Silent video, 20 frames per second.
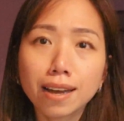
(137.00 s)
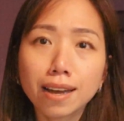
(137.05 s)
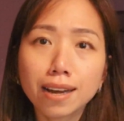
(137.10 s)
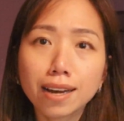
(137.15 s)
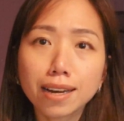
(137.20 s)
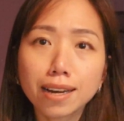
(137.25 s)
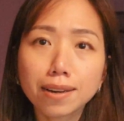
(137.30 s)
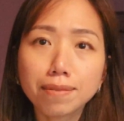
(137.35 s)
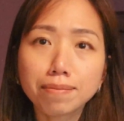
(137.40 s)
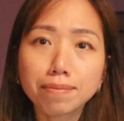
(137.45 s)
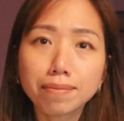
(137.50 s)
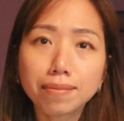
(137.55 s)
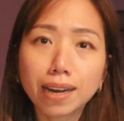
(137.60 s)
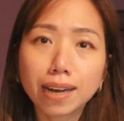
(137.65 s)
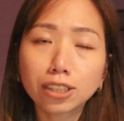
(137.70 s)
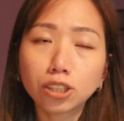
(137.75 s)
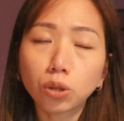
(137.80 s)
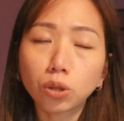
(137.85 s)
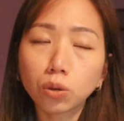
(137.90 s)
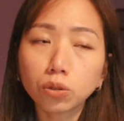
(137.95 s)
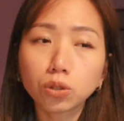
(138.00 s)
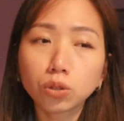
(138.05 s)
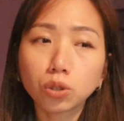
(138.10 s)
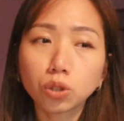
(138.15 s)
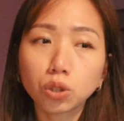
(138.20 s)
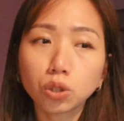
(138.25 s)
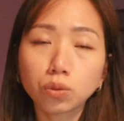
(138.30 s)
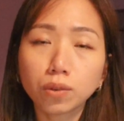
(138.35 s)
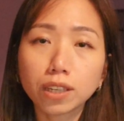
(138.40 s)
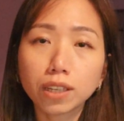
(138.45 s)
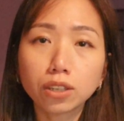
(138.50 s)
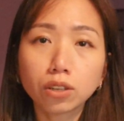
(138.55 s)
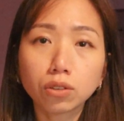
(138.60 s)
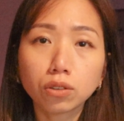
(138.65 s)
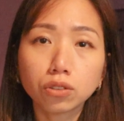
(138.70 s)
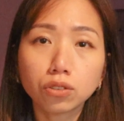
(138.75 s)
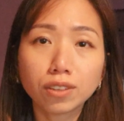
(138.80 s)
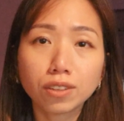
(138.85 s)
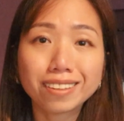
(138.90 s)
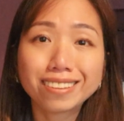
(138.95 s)
I don't usually go
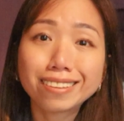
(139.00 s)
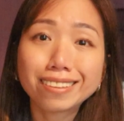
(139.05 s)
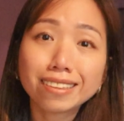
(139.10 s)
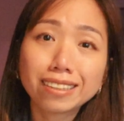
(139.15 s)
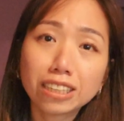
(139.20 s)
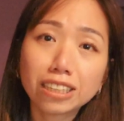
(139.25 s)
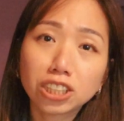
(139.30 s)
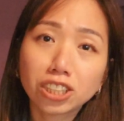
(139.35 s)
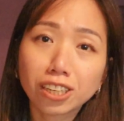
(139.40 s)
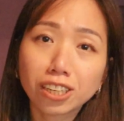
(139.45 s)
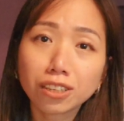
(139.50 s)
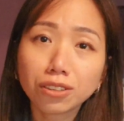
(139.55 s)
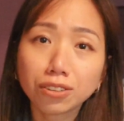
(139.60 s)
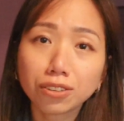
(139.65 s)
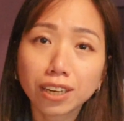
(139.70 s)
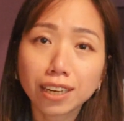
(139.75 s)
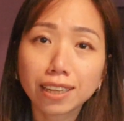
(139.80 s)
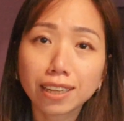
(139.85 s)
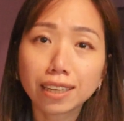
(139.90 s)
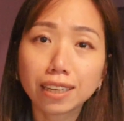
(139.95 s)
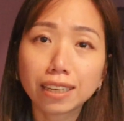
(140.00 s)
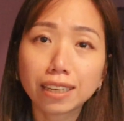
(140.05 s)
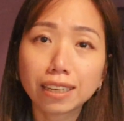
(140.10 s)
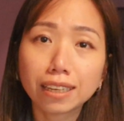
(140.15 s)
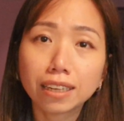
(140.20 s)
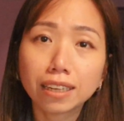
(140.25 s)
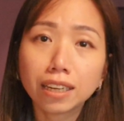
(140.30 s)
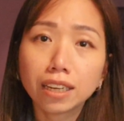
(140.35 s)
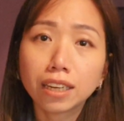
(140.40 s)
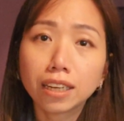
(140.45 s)
to esthetician or any